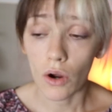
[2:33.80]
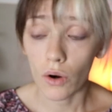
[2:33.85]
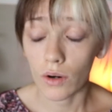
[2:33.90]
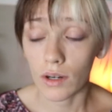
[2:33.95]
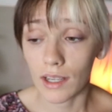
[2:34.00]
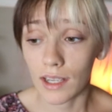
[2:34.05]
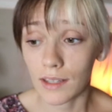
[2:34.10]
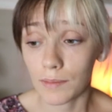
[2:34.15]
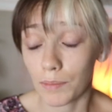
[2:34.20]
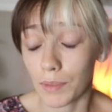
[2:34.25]

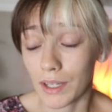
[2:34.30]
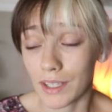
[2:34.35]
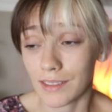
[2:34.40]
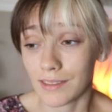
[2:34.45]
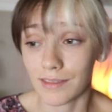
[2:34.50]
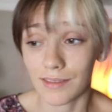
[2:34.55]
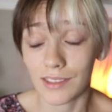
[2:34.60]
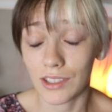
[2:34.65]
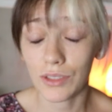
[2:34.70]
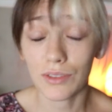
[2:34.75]

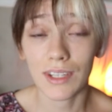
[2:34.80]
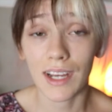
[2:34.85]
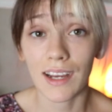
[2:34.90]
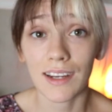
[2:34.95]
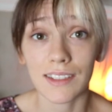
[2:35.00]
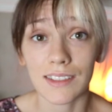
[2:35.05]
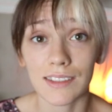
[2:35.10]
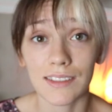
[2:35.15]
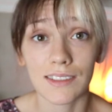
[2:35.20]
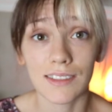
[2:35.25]
but you
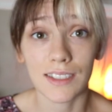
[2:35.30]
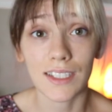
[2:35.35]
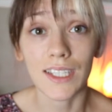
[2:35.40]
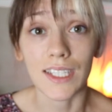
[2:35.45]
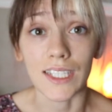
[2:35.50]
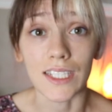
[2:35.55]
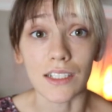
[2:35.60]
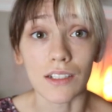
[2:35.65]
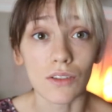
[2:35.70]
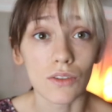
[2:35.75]
got a
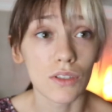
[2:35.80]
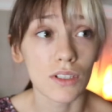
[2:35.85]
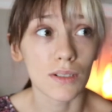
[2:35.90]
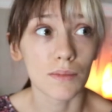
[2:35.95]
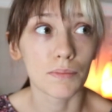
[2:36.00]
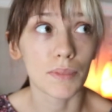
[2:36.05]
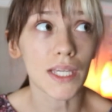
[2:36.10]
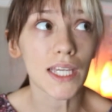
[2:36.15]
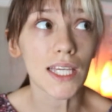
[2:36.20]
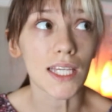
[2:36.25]
C or a
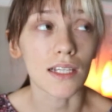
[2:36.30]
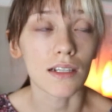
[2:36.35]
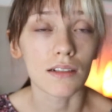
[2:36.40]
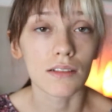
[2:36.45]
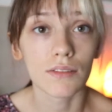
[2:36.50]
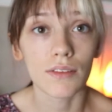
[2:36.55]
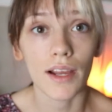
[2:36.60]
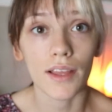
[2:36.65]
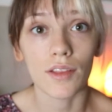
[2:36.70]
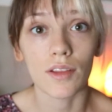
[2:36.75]
B
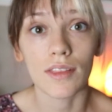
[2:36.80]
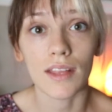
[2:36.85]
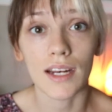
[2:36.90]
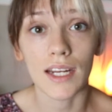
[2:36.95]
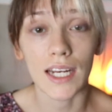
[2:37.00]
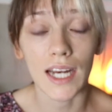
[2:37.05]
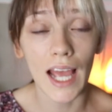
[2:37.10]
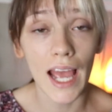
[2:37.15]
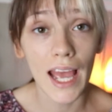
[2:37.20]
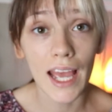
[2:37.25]
rather than
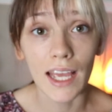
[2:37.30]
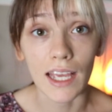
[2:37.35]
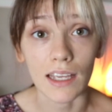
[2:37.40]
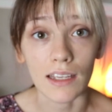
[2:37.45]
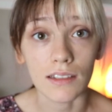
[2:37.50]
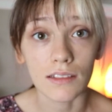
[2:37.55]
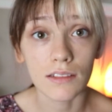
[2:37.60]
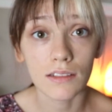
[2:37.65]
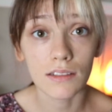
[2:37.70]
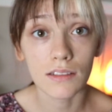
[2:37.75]
an
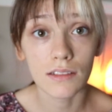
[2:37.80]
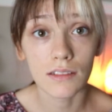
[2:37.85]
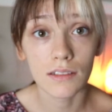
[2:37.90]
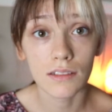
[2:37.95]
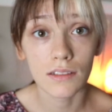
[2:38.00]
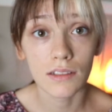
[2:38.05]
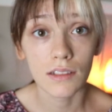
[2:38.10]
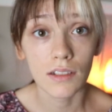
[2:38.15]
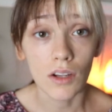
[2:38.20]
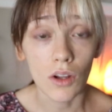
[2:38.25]
A,
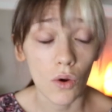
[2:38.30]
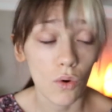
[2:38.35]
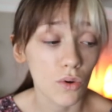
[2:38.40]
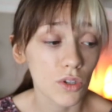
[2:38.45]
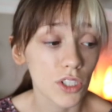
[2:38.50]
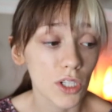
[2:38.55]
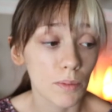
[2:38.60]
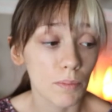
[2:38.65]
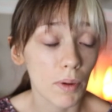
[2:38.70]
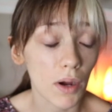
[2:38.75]

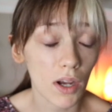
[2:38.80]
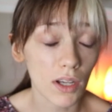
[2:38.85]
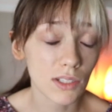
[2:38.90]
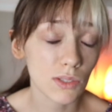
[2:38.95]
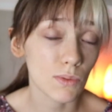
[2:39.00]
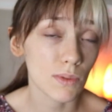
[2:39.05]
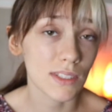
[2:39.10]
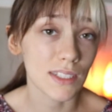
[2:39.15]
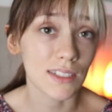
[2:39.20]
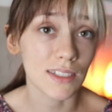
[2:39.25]
or your
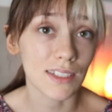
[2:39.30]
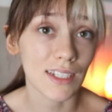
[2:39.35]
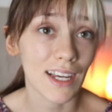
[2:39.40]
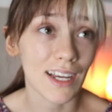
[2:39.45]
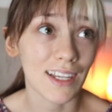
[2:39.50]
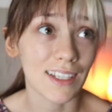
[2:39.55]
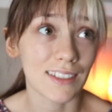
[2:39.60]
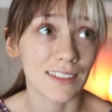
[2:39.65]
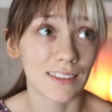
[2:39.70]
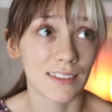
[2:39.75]
boss wasn't
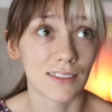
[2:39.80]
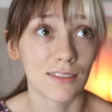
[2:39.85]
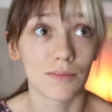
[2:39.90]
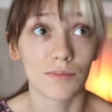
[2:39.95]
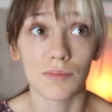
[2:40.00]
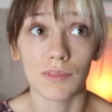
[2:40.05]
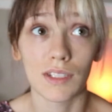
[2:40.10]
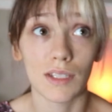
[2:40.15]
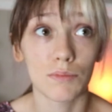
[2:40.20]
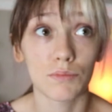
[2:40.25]
as
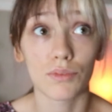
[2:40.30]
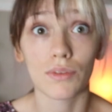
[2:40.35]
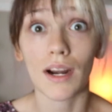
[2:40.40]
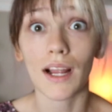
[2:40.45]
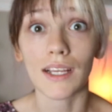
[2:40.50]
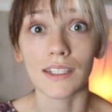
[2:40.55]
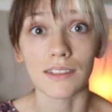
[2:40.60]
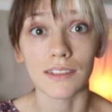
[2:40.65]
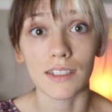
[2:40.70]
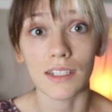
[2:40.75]

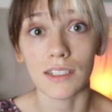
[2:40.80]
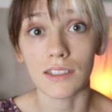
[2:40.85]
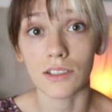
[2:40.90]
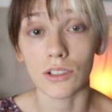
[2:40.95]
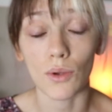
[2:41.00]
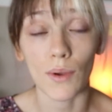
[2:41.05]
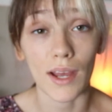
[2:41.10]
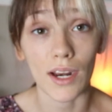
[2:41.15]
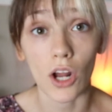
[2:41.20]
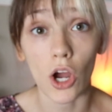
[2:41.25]
impressed as
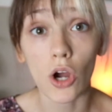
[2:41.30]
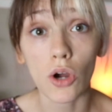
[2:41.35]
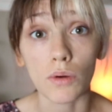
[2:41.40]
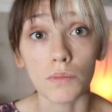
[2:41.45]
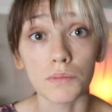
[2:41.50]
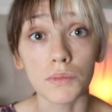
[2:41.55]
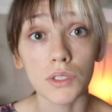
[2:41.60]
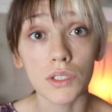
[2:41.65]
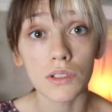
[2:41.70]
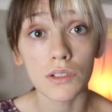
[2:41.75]
you had
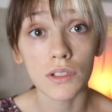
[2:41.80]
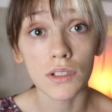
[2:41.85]
hoped,